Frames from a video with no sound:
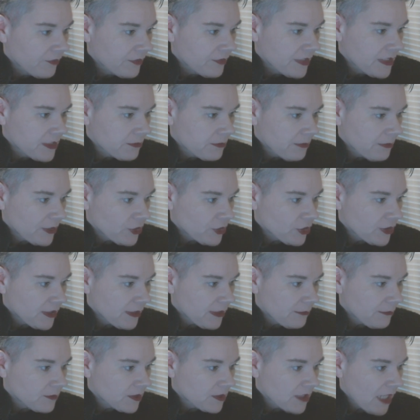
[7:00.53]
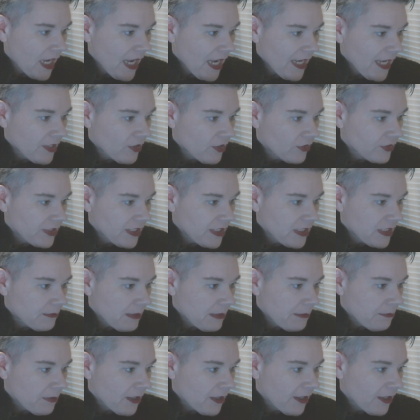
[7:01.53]
reach my dreams. I don't need to
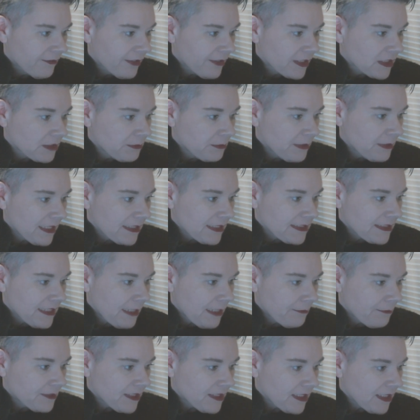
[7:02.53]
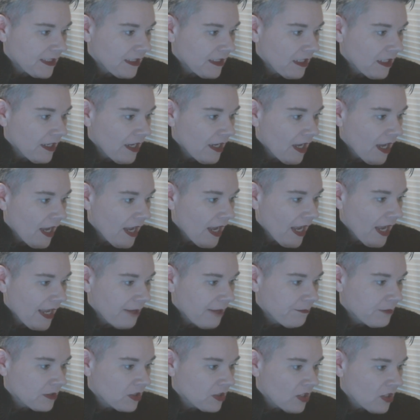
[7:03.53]
be perfect to be accepted. I
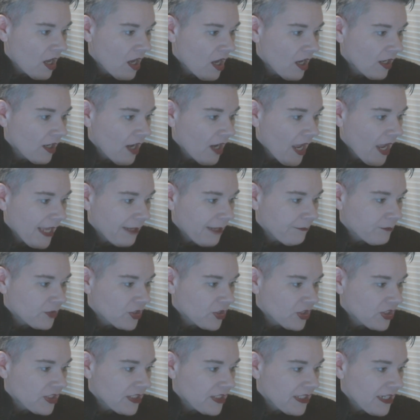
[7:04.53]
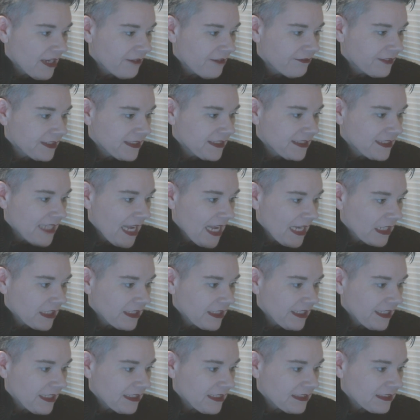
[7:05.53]
belong. I am good enough
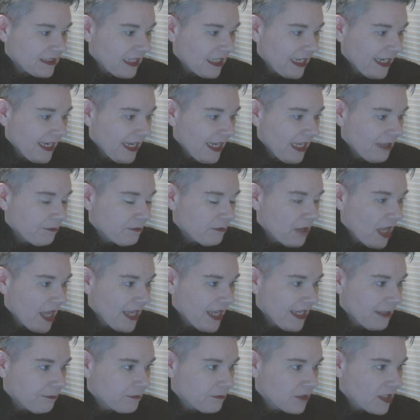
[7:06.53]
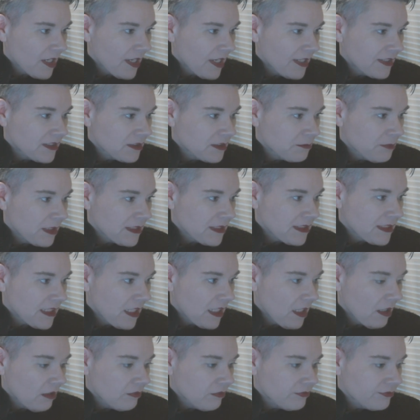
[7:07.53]
exactly as I am. I am kind to
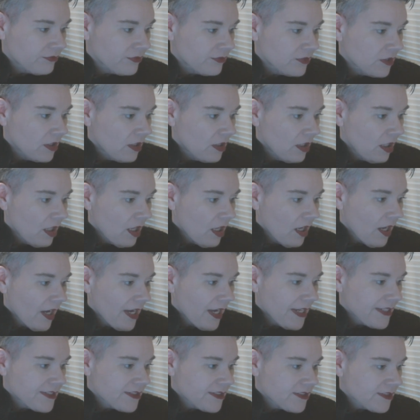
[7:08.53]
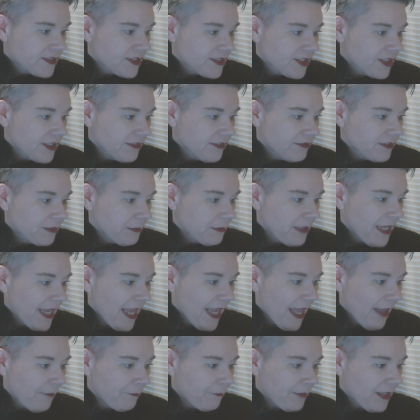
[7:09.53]
myself. I deserve to be
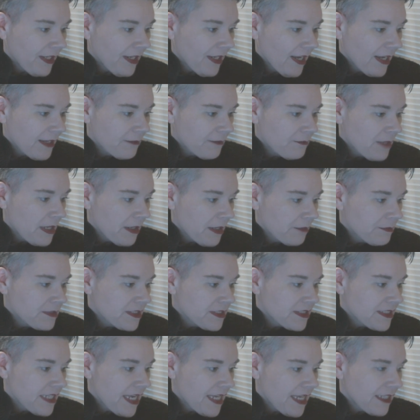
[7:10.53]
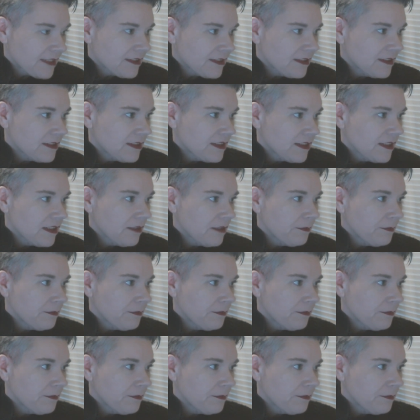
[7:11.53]
happy. I can make mistakes and still